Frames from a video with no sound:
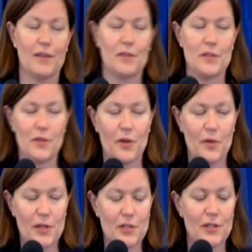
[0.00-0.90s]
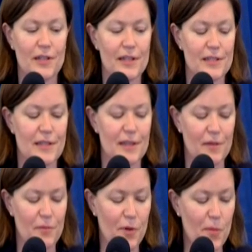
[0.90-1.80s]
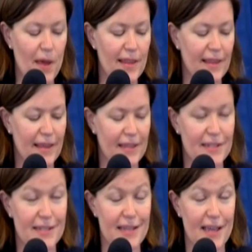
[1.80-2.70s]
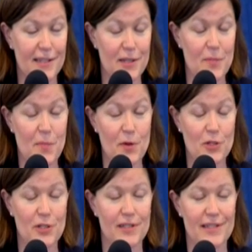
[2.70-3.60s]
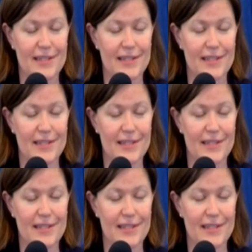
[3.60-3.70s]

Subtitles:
So the question is, the robot that can detect emotions,